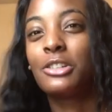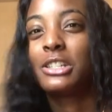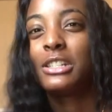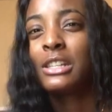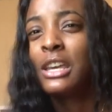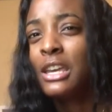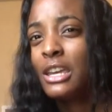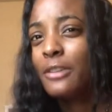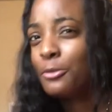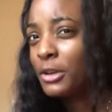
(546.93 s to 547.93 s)
So just
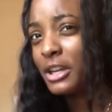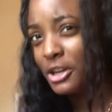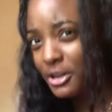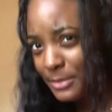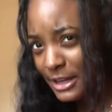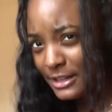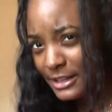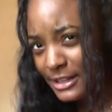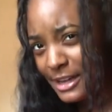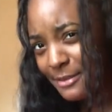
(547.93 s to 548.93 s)
if you want to hear about
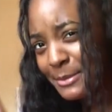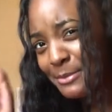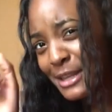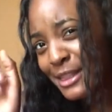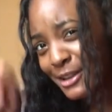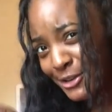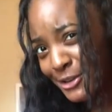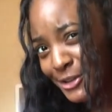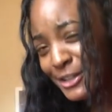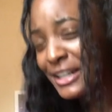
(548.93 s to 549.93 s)
it, comment
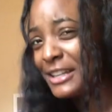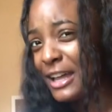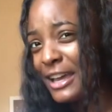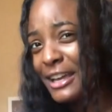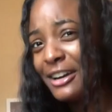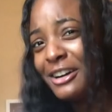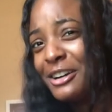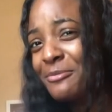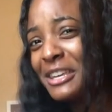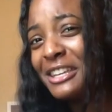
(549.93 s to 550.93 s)
below like
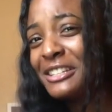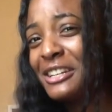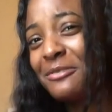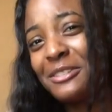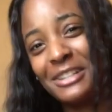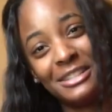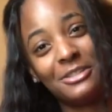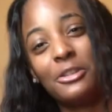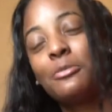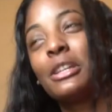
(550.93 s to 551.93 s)
can you tell me the rest
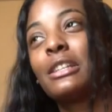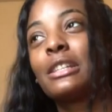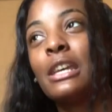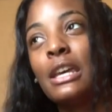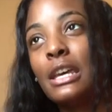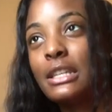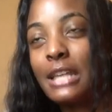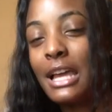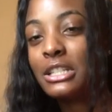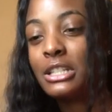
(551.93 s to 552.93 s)
of the story, because it's